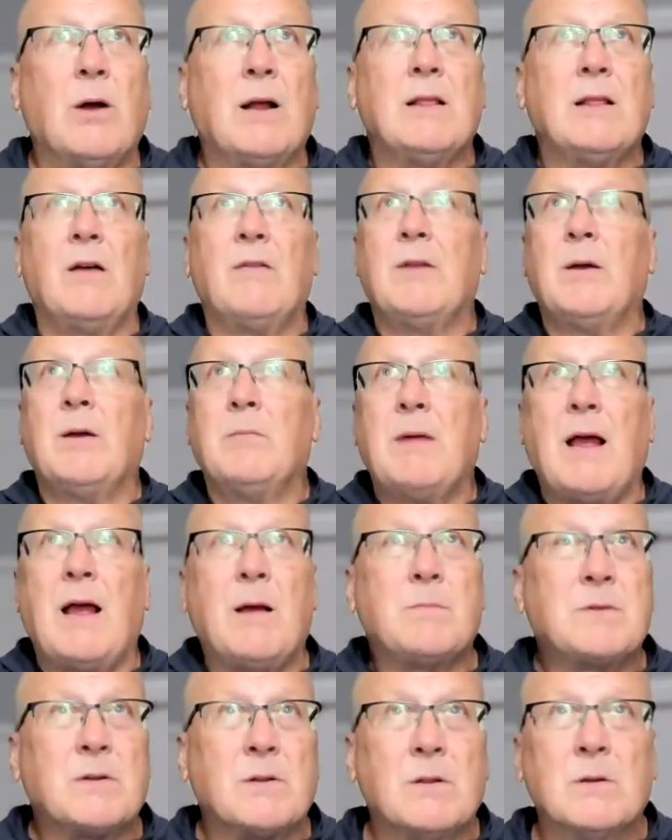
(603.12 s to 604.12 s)
Do I love them?
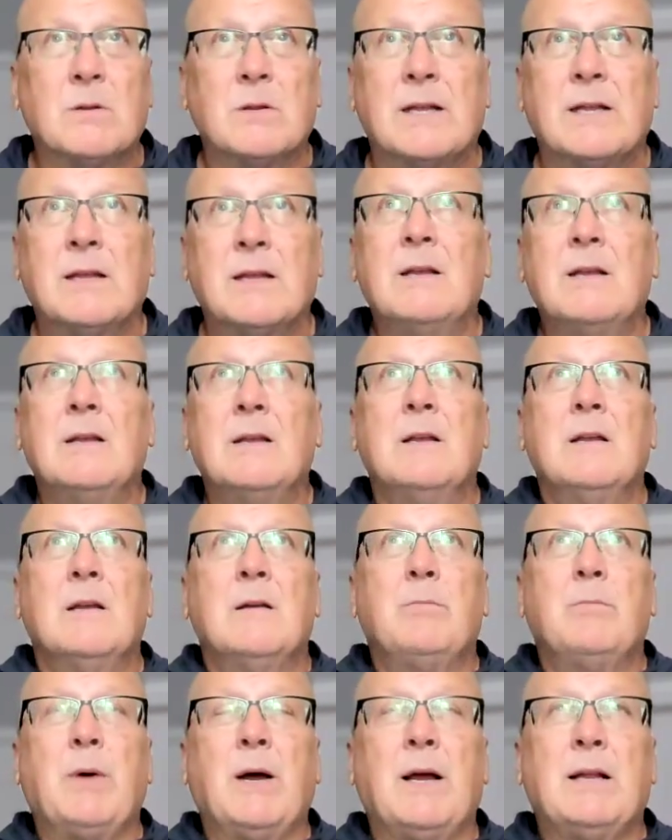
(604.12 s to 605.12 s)
Absolutely.
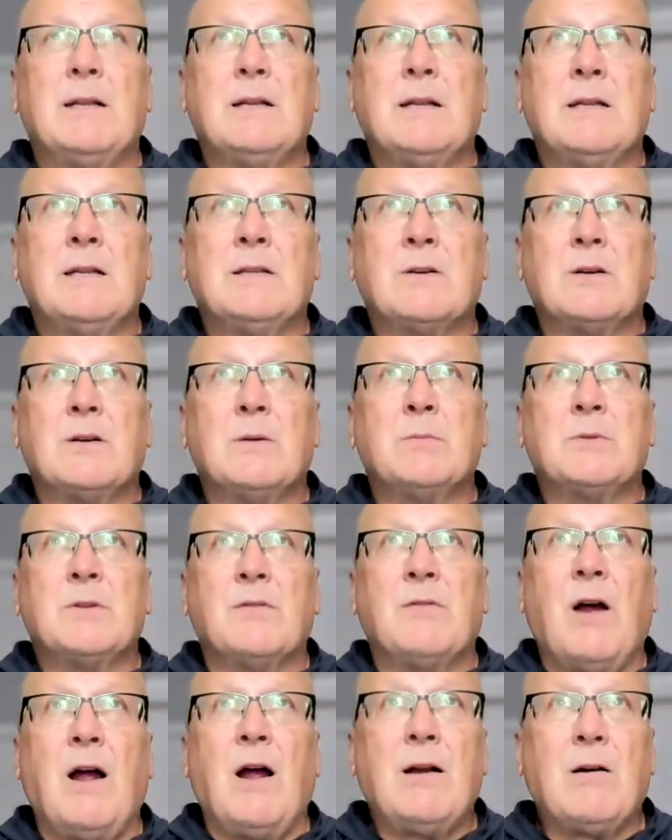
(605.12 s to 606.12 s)
But in terms
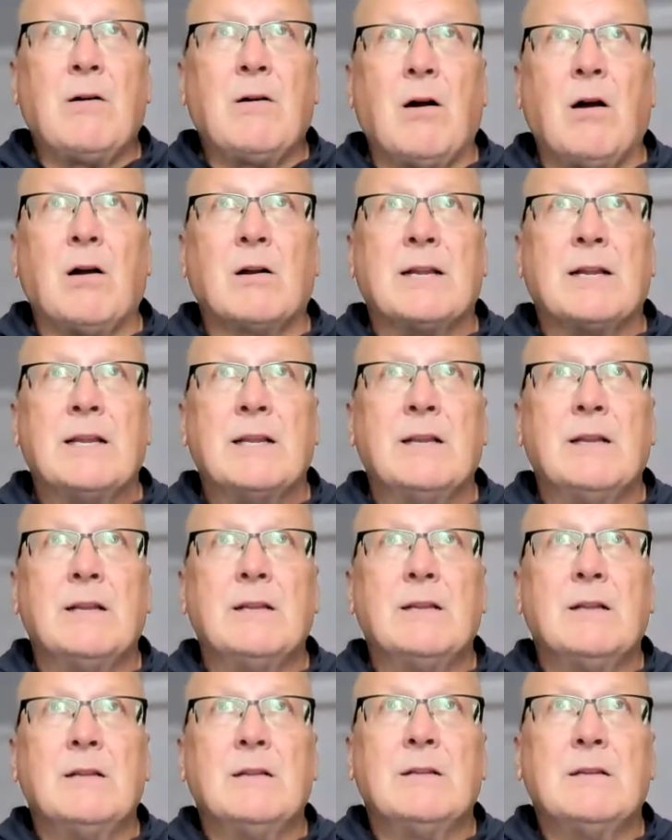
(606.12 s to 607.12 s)
of
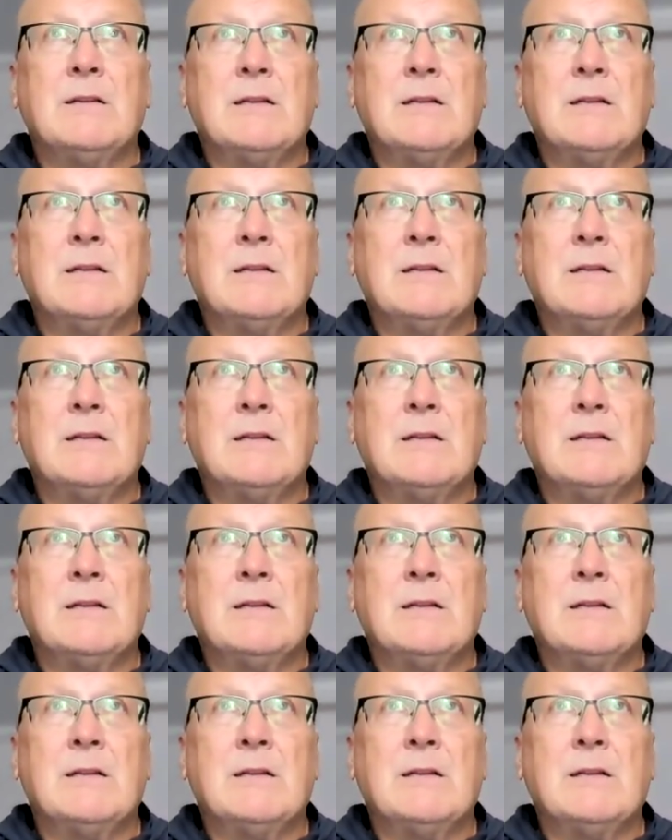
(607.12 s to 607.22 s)
hierarchy,